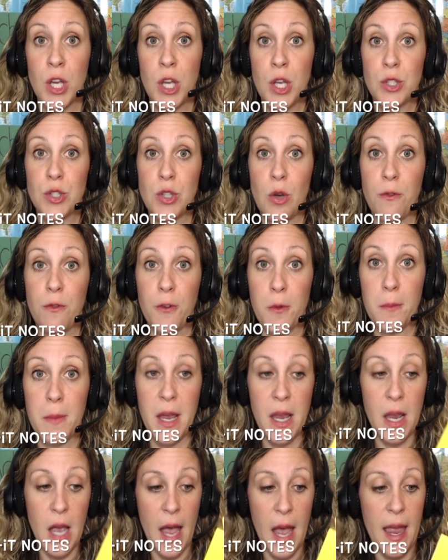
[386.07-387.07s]
So for
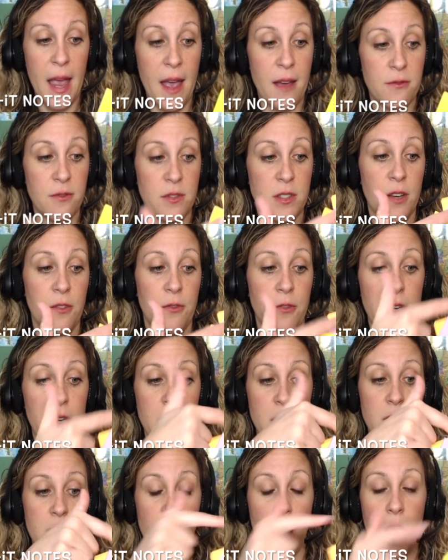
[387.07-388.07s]
me, I have
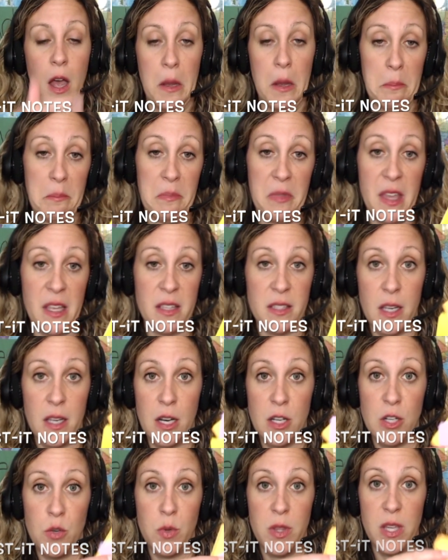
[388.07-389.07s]
different um, things that I
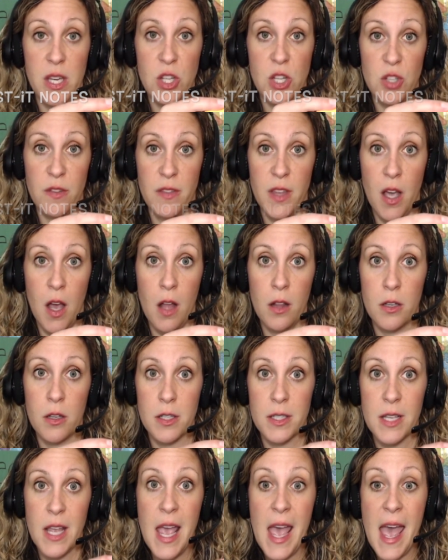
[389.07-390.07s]
do with each of the
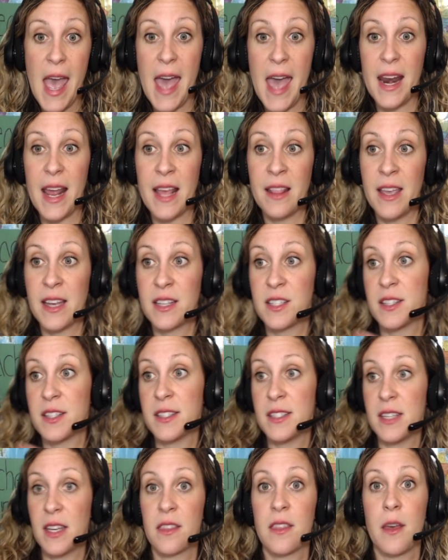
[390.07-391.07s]
colors, and I like to
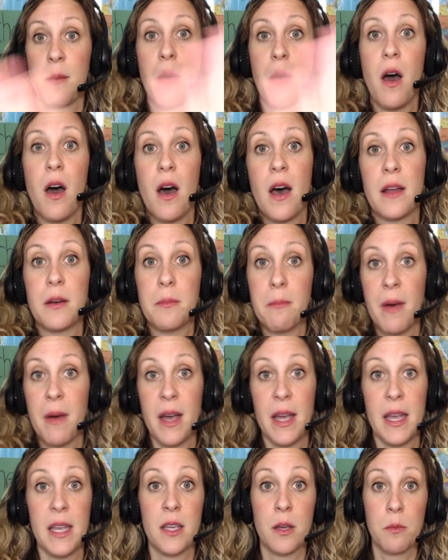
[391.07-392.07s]
stick them on
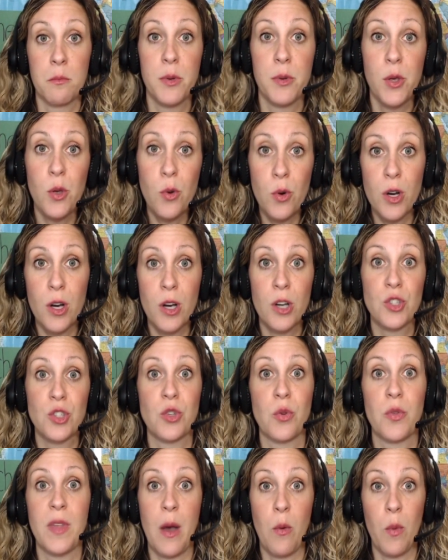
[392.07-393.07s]
my computer
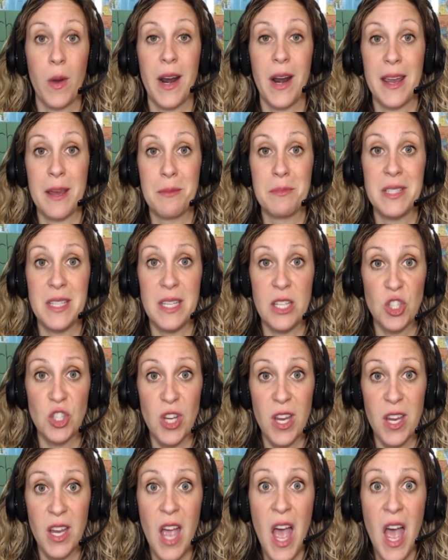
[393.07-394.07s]
so that when I am
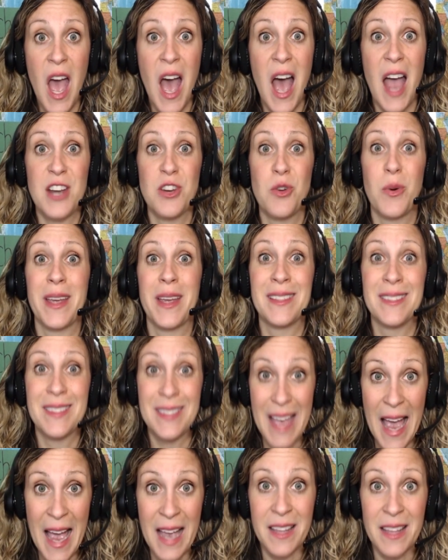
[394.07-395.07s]
teaching, I know
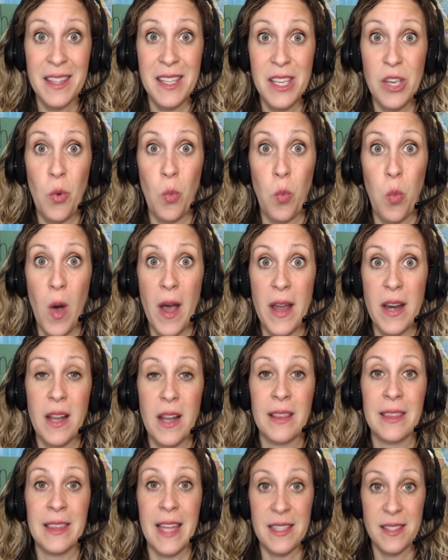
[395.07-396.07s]
exactly what
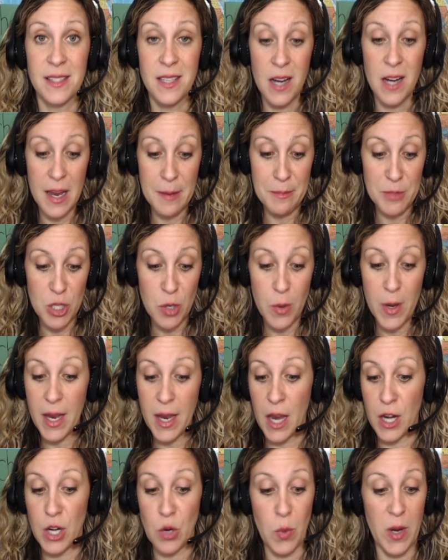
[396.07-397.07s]
lesson I'm doing.
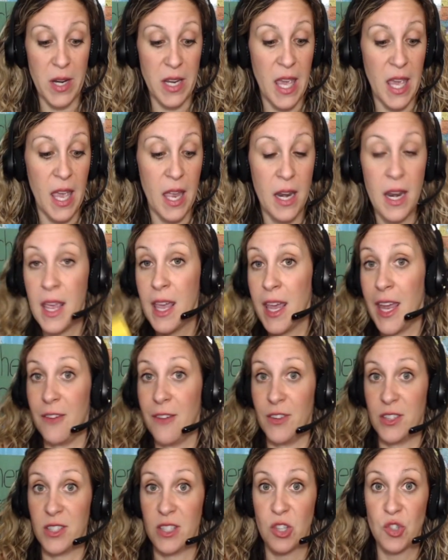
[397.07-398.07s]
I know what kid, if
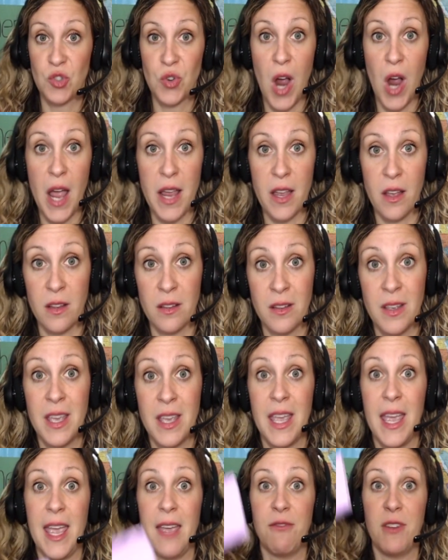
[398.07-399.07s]
it's a trial,
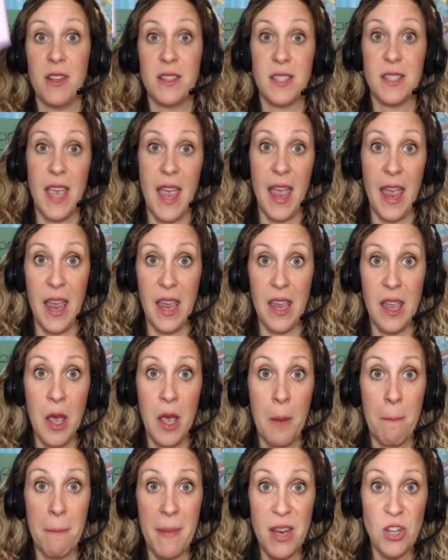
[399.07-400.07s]
if it's a
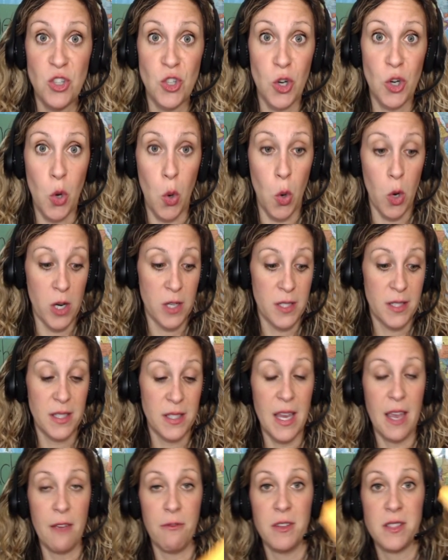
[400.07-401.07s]
major course,
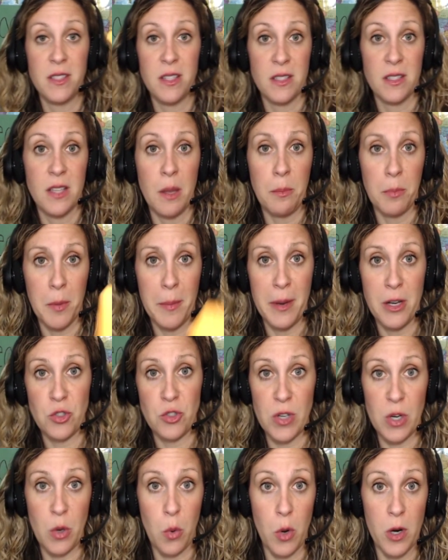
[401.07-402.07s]
if it's a
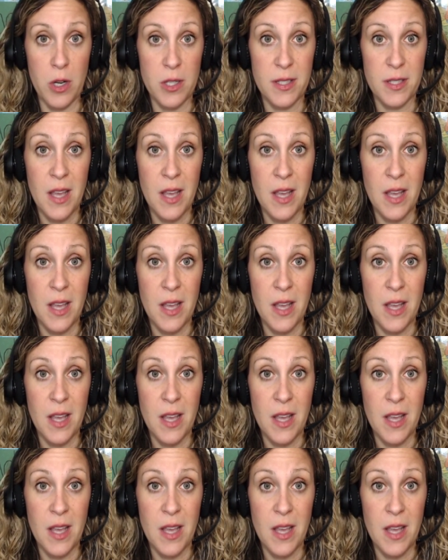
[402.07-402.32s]
supplementary course.